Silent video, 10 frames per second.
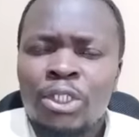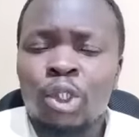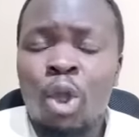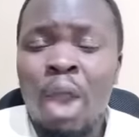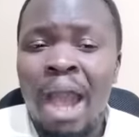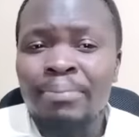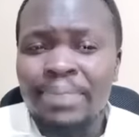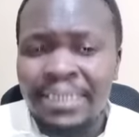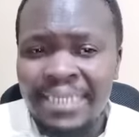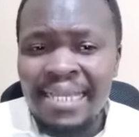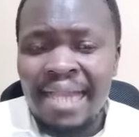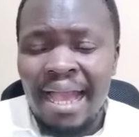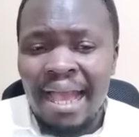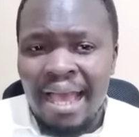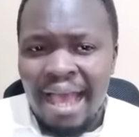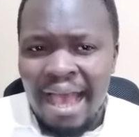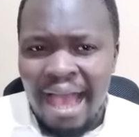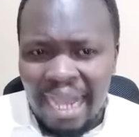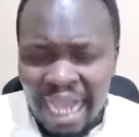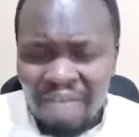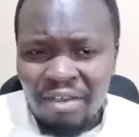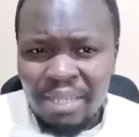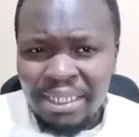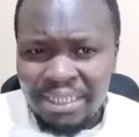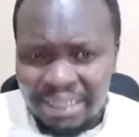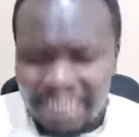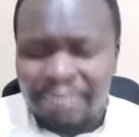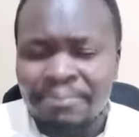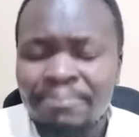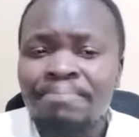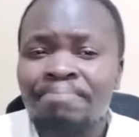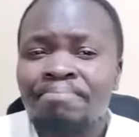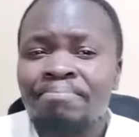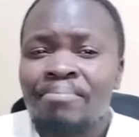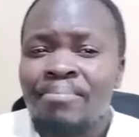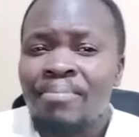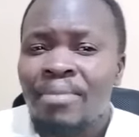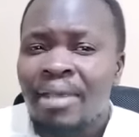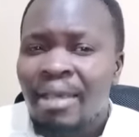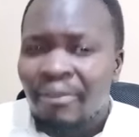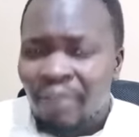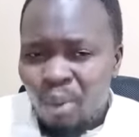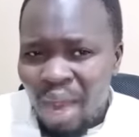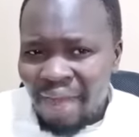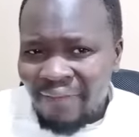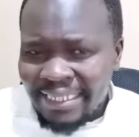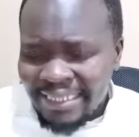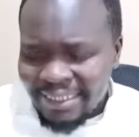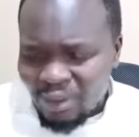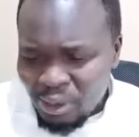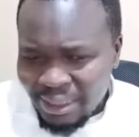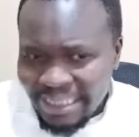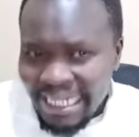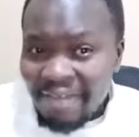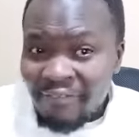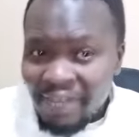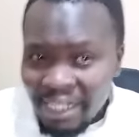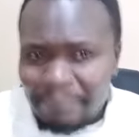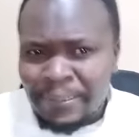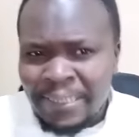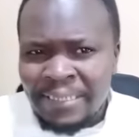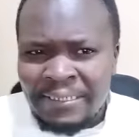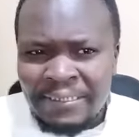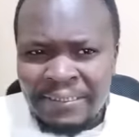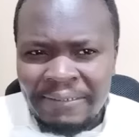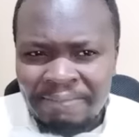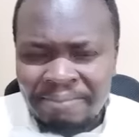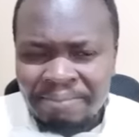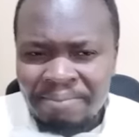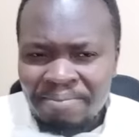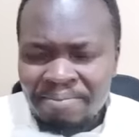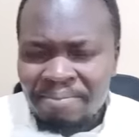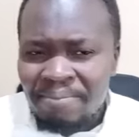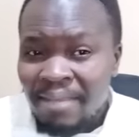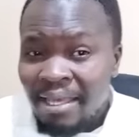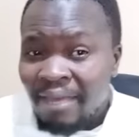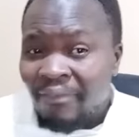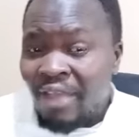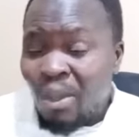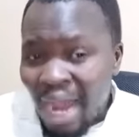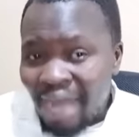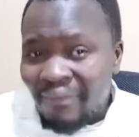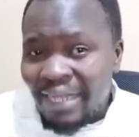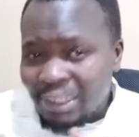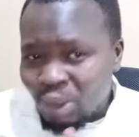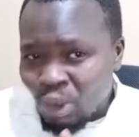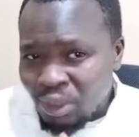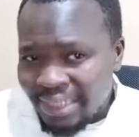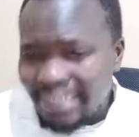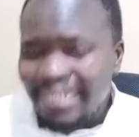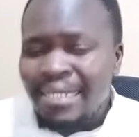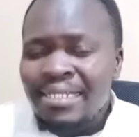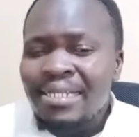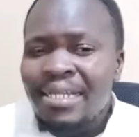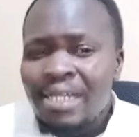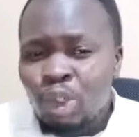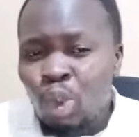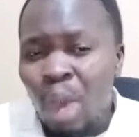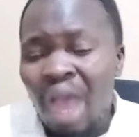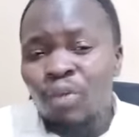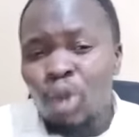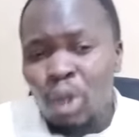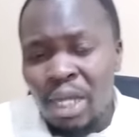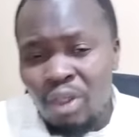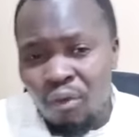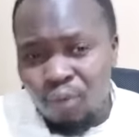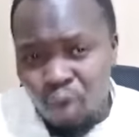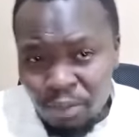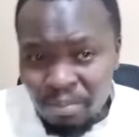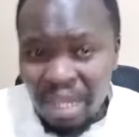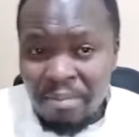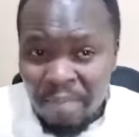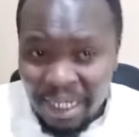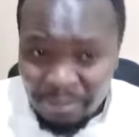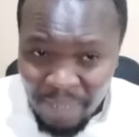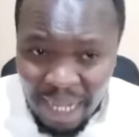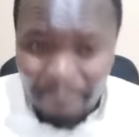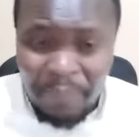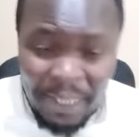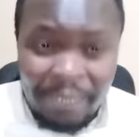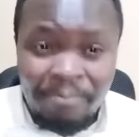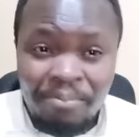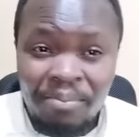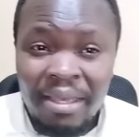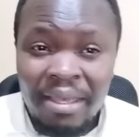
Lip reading: So I'm seeing a government team, the one that is considered the deep state, the one that is considered to have knowledge of what maybe might be happening